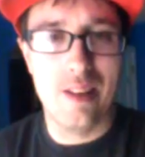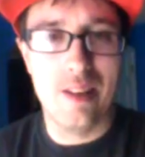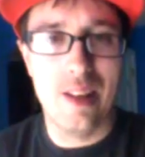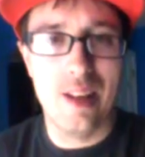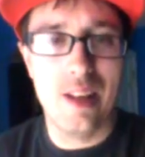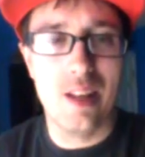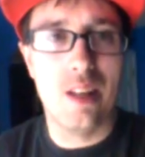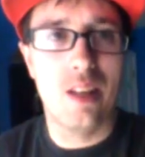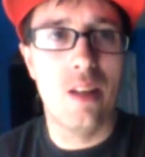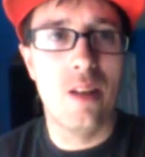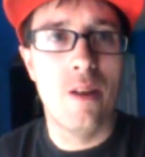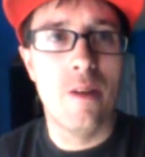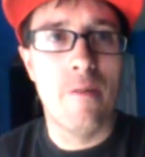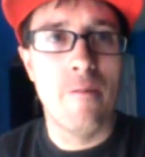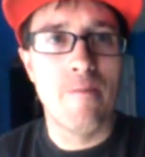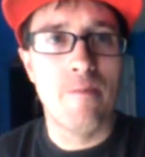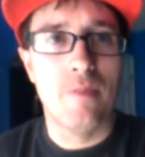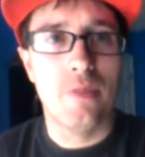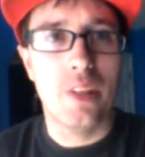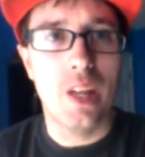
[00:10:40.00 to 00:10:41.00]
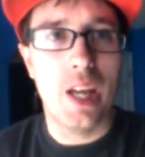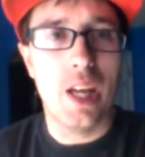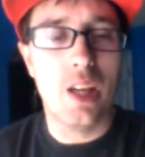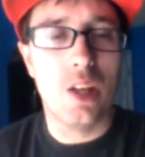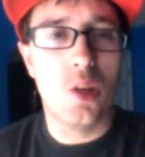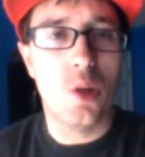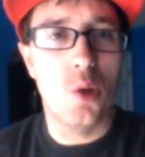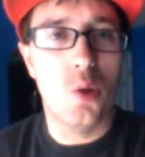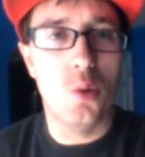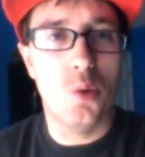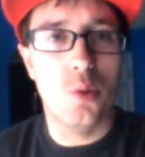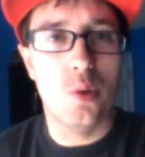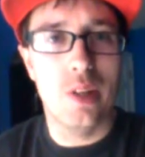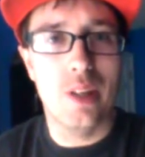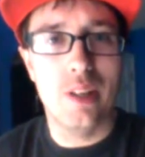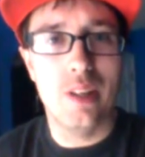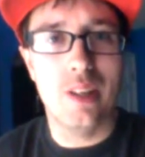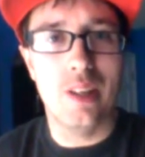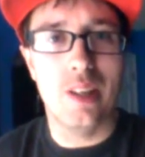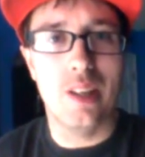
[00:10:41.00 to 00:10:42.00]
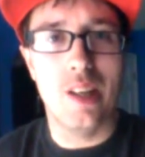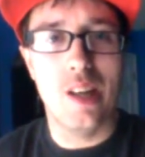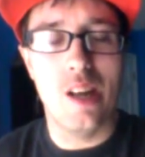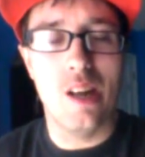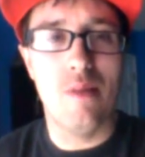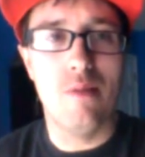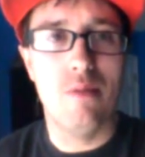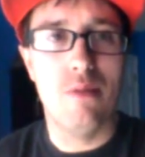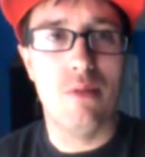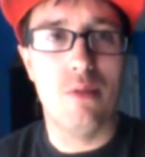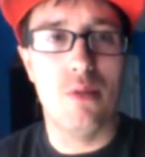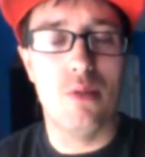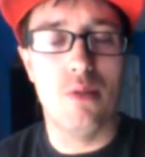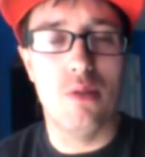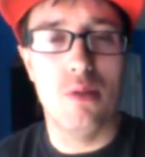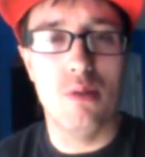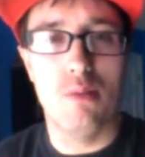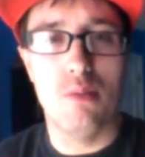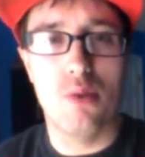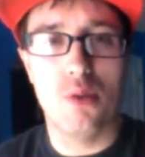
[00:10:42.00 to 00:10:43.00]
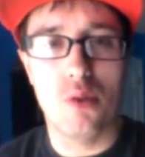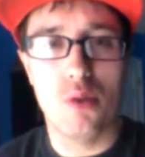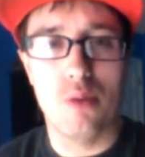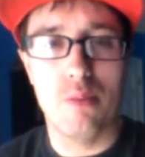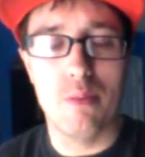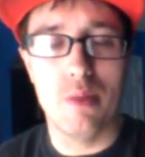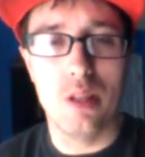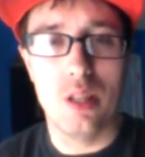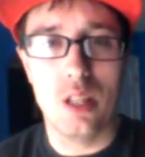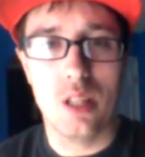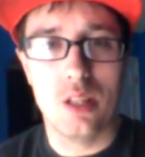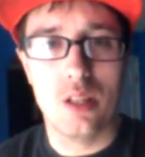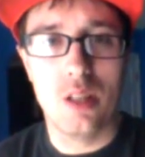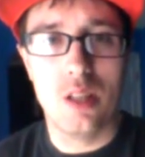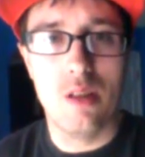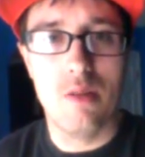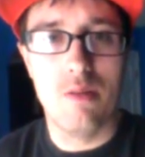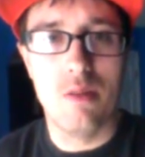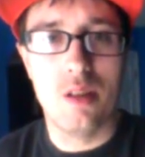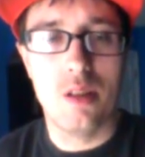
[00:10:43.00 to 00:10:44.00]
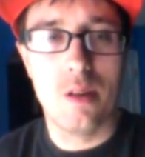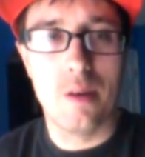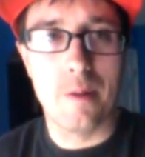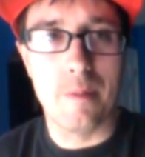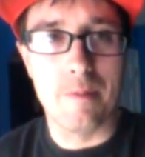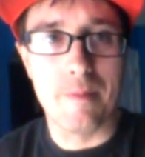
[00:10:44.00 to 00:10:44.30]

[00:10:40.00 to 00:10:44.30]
that at Code Red and Game for more on BlogTV.